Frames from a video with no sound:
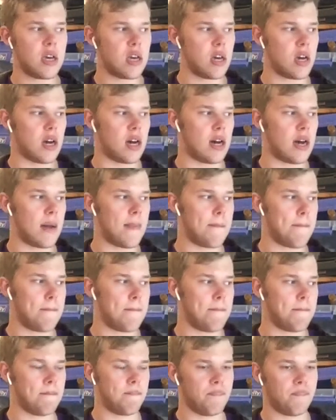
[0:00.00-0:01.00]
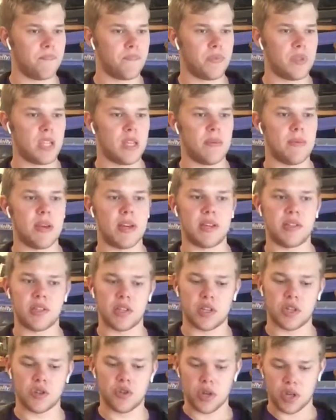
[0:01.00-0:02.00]
the
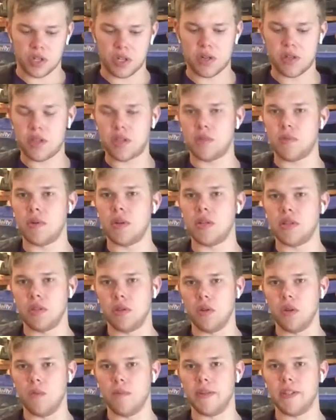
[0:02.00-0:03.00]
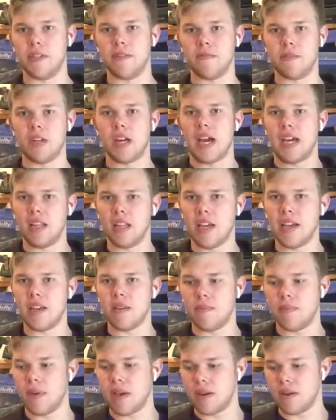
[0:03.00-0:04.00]
construction of this one is a little bit different. I like
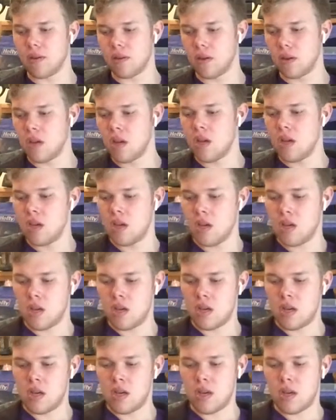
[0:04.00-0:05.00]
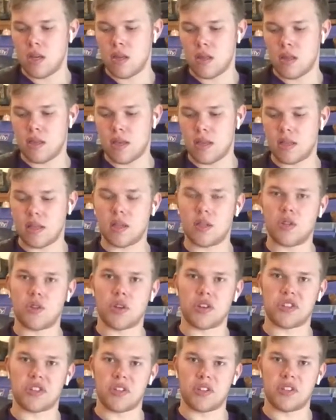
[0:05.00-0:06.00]
it better than the
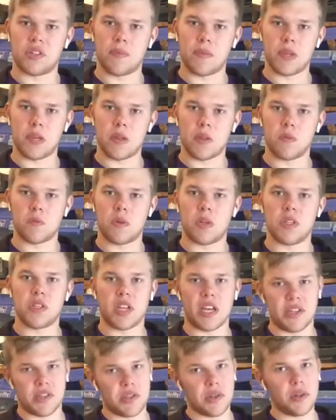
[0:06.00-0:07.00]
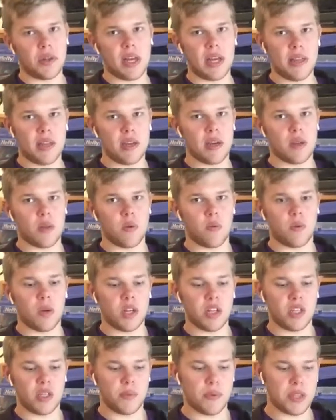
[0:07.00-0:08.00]
construction of some of the other ones. I still like the other
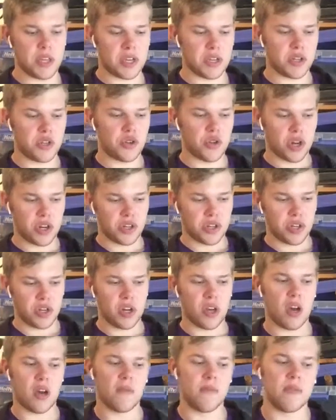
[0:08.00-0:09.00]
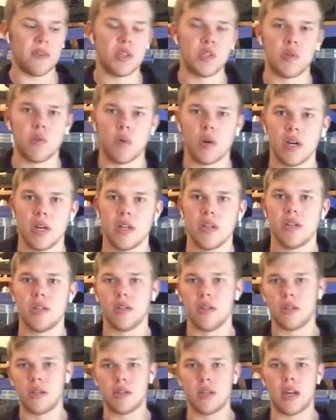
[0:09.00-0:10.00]
ones, but the construction of this one
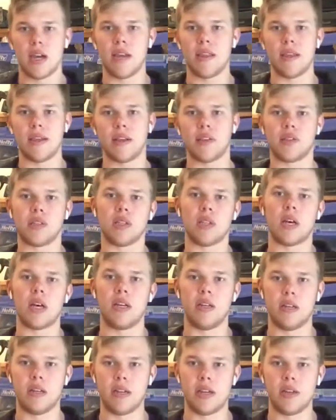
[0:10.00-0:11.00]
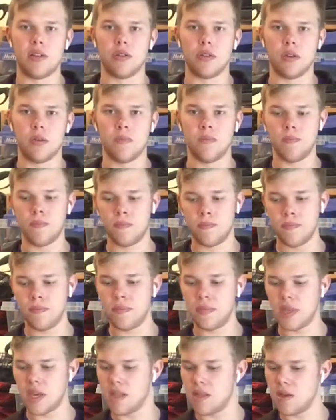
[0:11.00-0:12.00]
I think is a lot neater
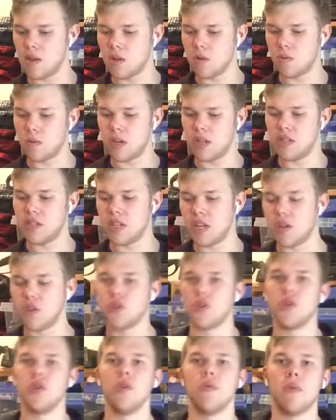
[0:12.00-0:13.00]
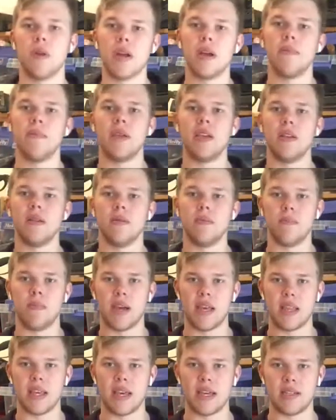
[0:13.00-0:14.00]
than the other ones, and I'll show you what I mean
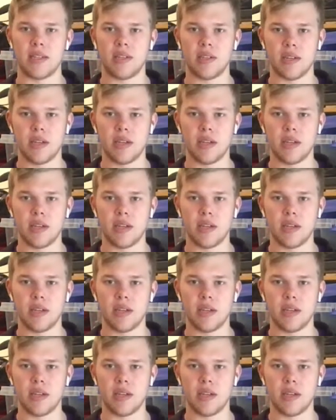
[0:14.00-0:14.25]
by that